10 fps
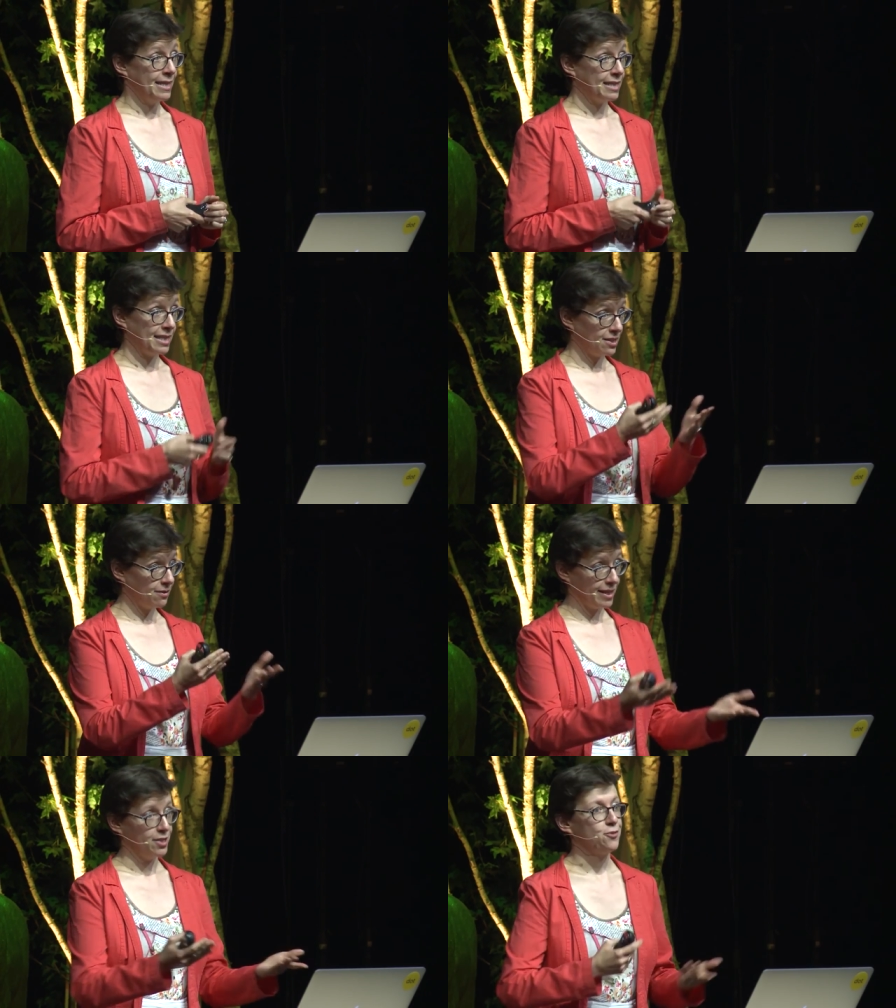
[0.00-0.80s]
And I'd like
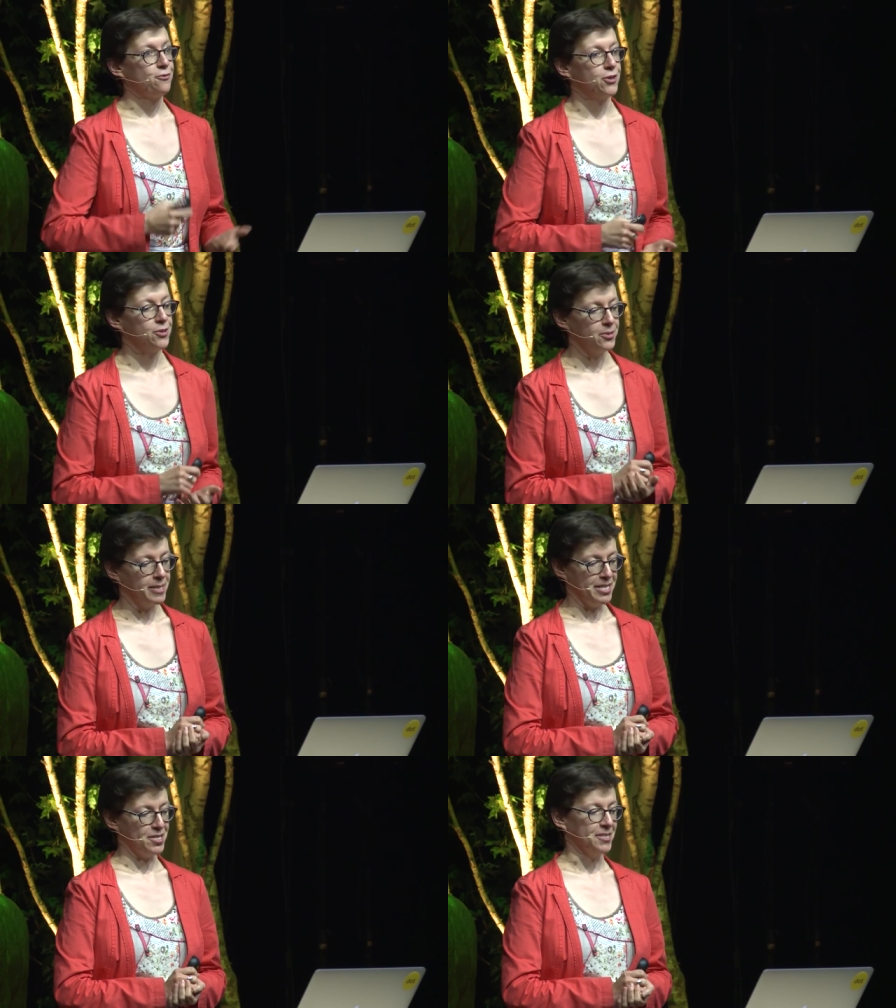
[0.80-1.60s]
to thank you for your
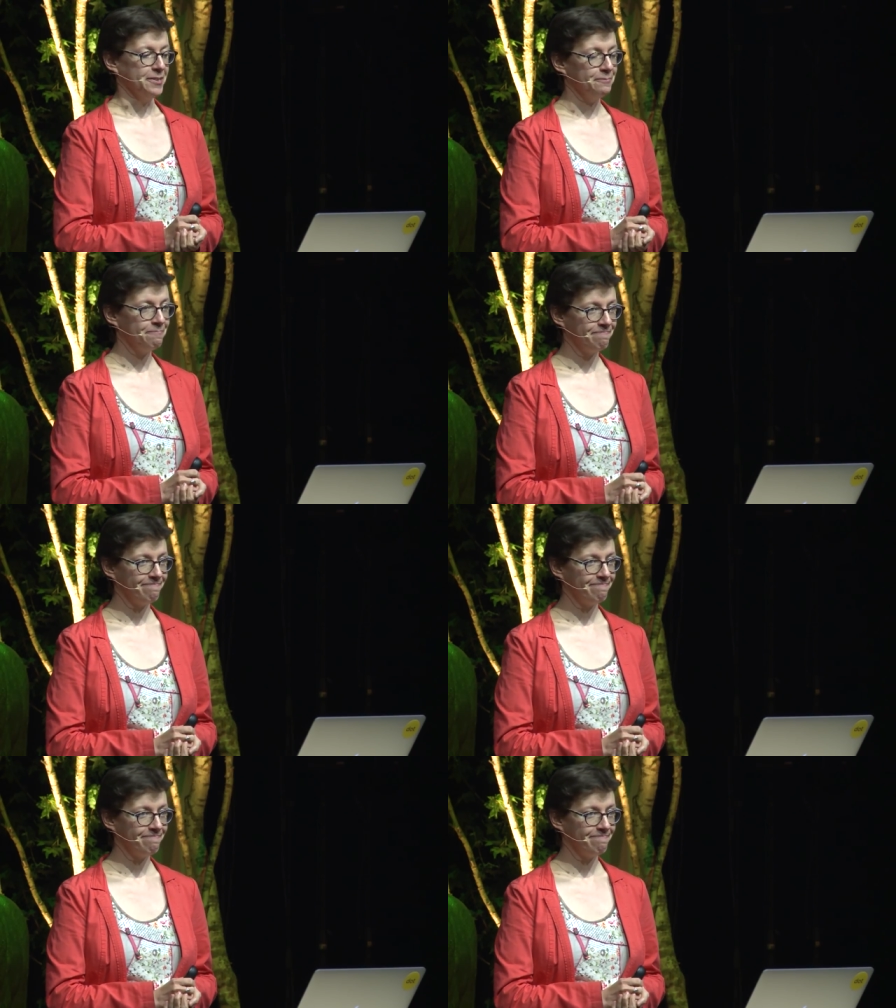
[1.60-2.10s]
attention.